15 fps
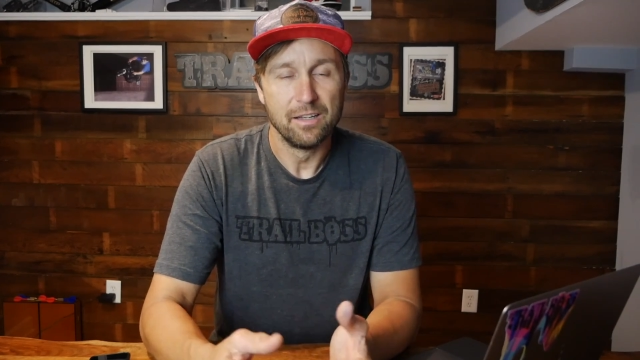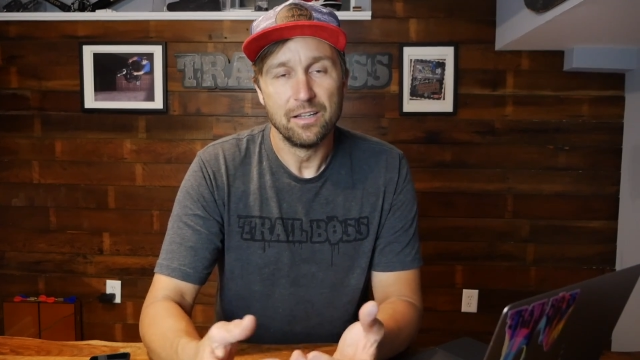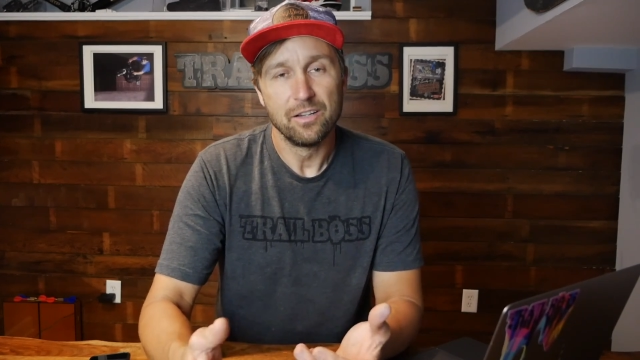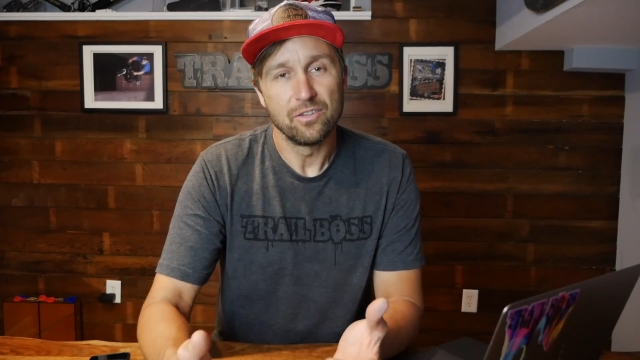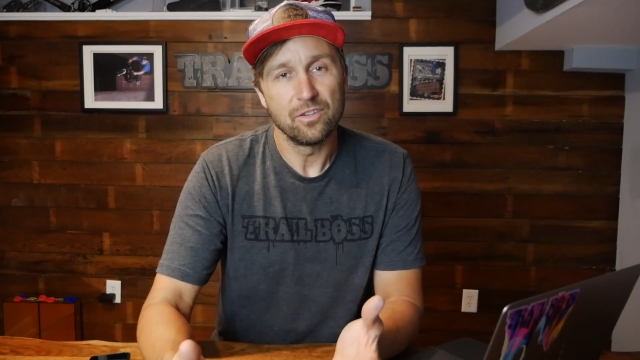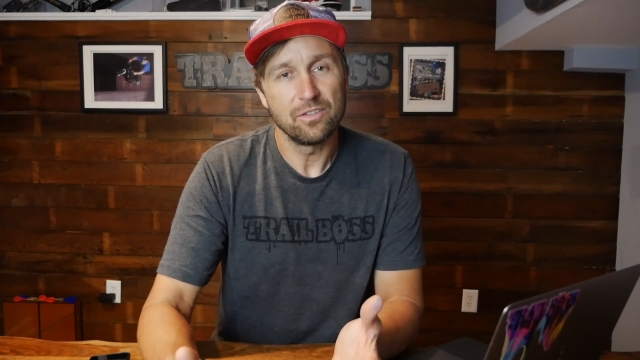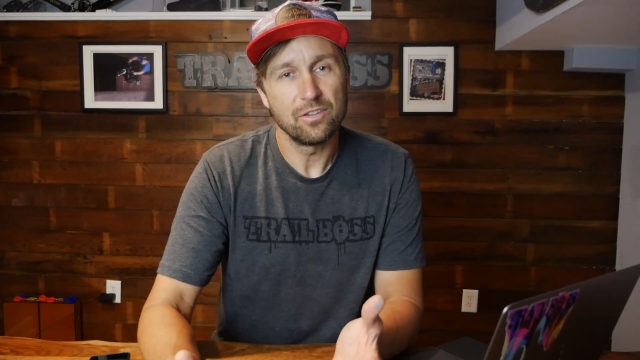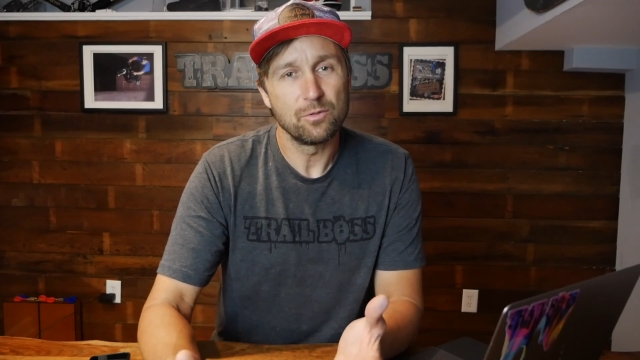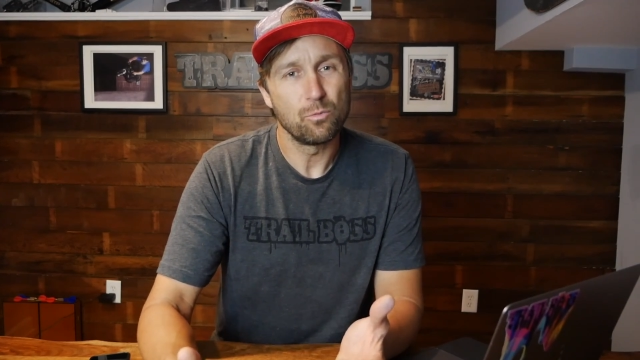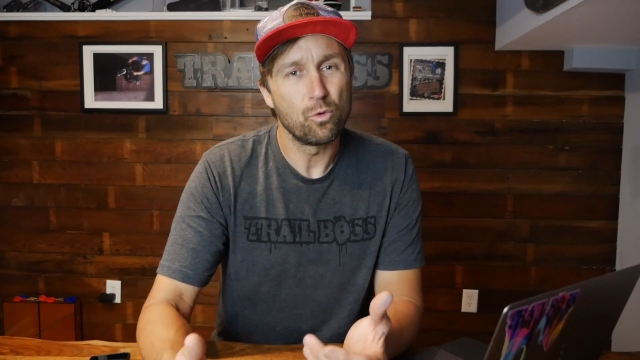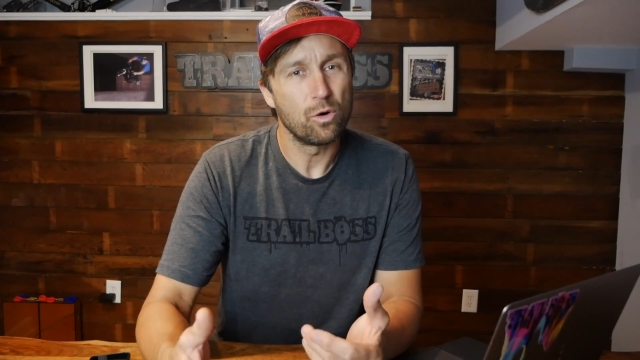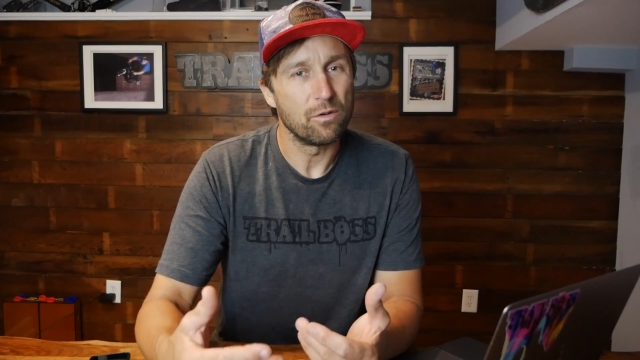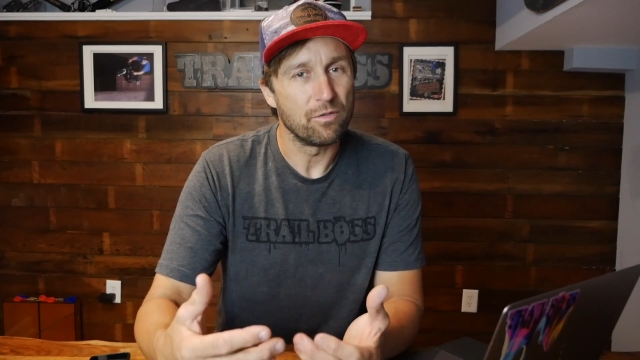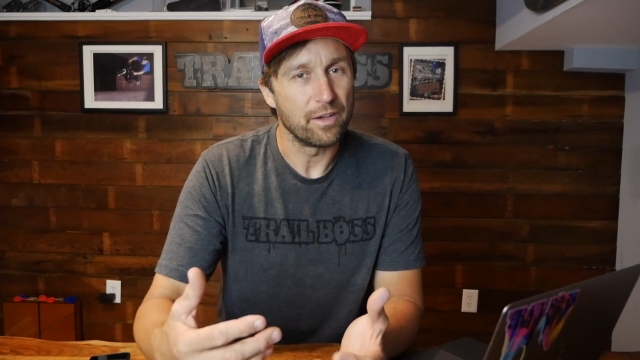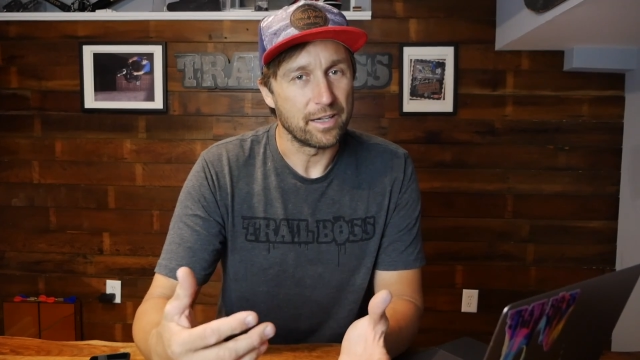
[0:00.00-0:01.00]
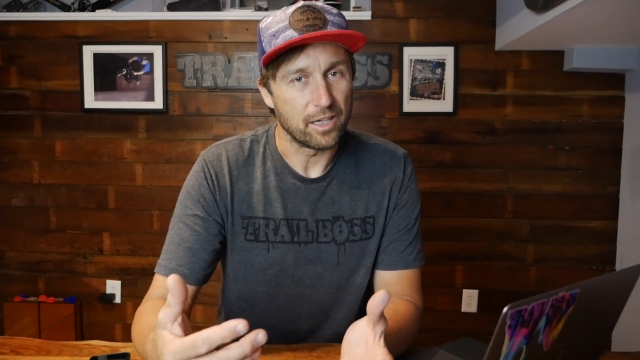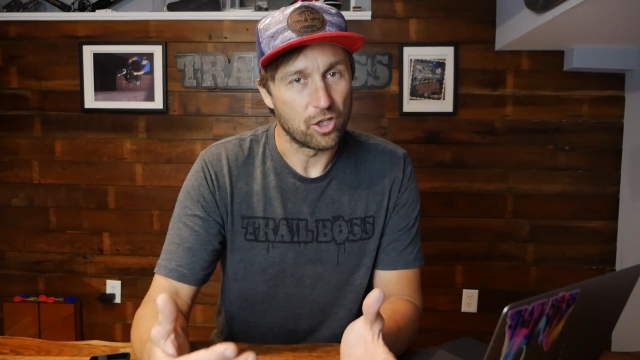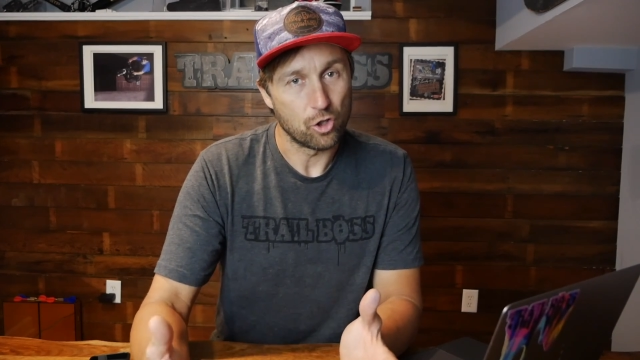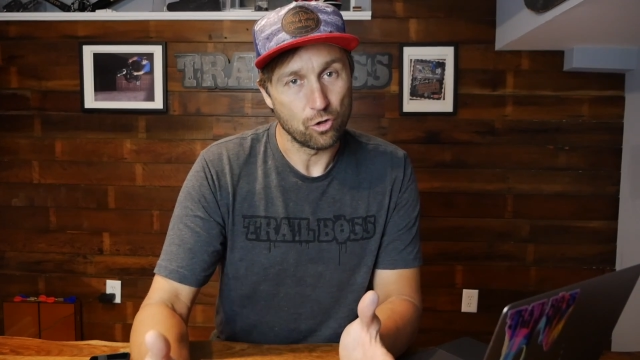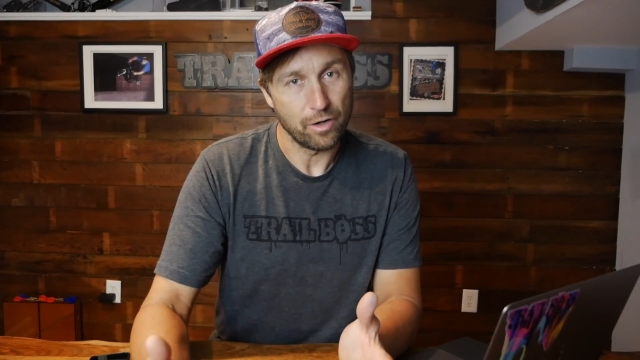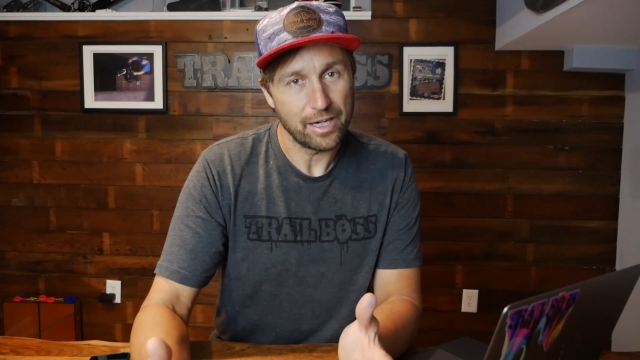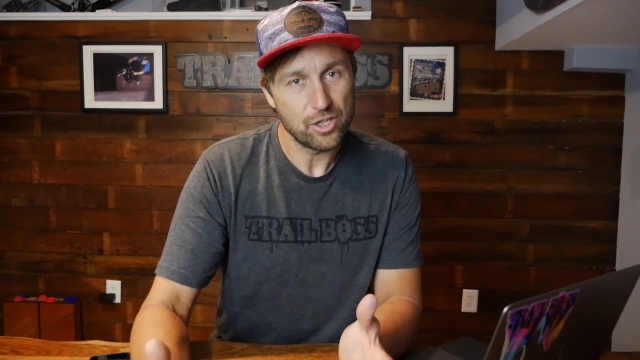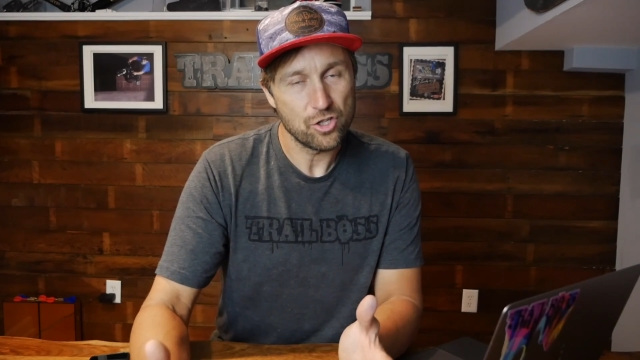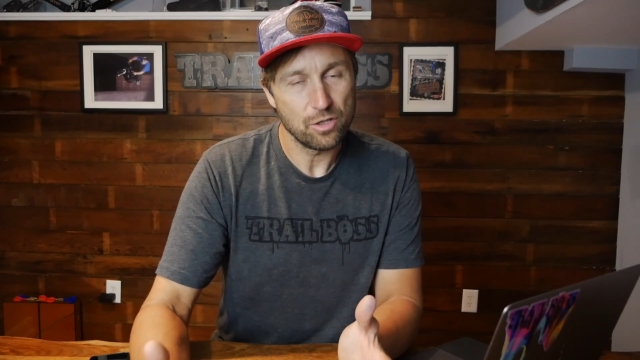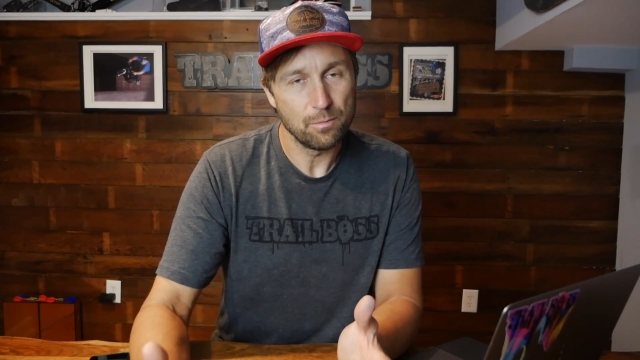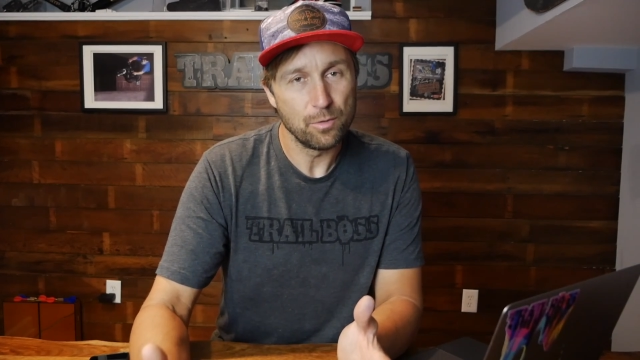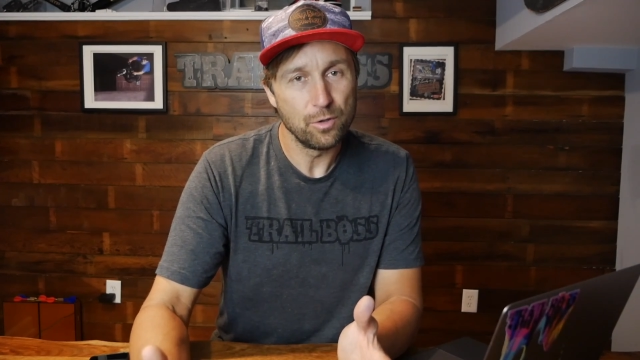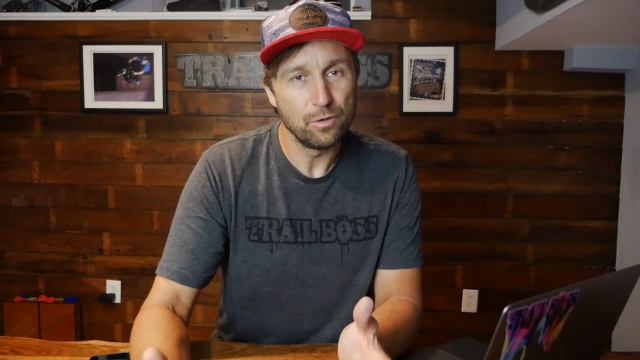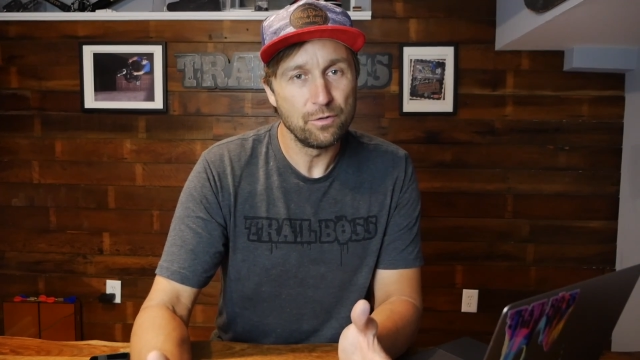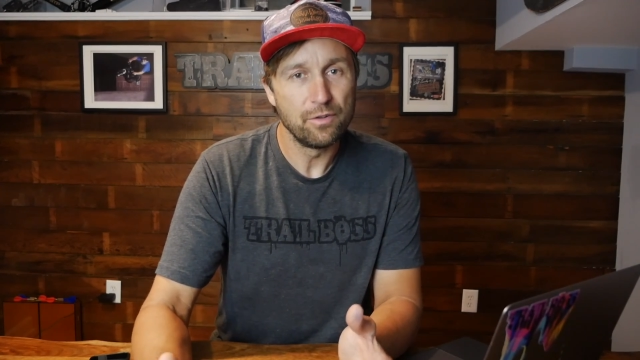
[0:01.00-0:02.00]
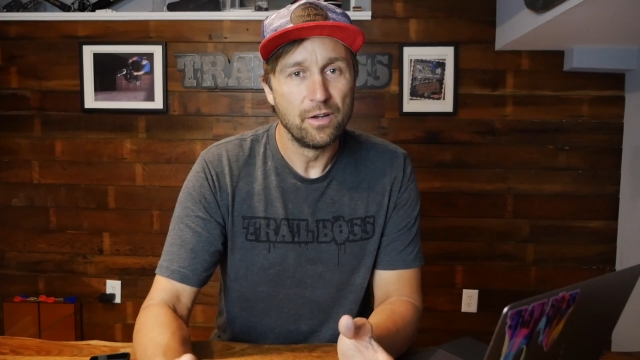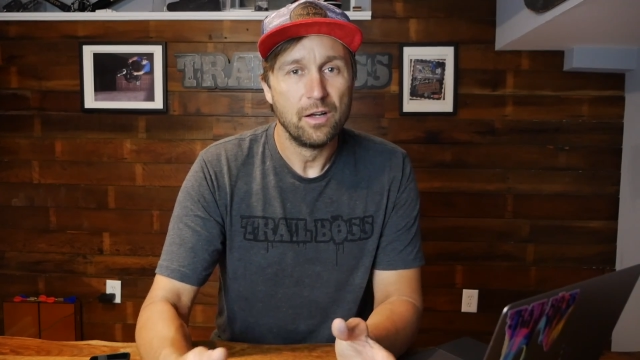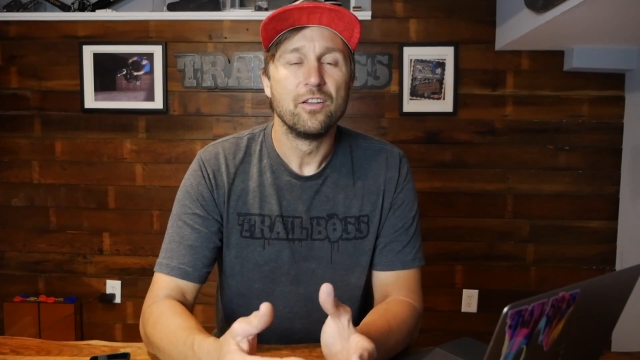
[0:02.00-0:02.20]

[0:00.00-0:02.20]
So this is more of like a correction move.